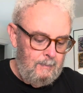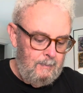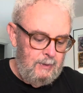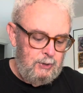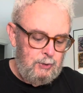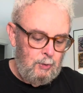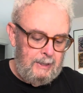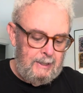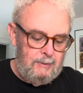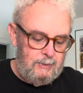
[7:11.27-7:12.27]
This is toward
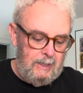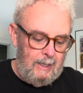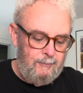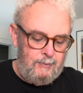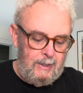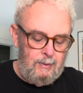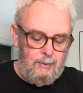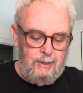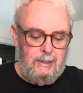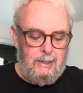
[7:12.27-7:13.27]
the end of his life. I
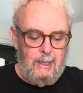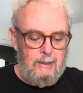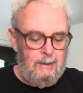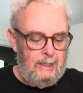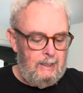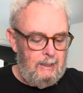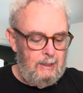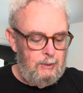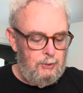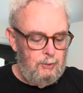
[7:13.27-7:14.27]
think he died in 80,
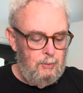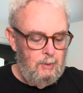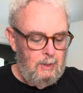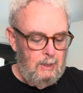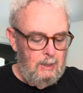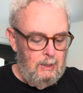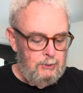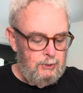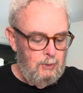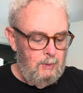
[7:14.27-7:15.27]
82.
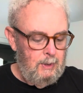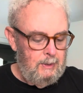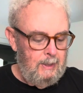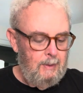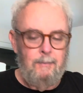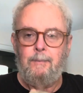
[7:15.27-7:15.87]
So, yeah.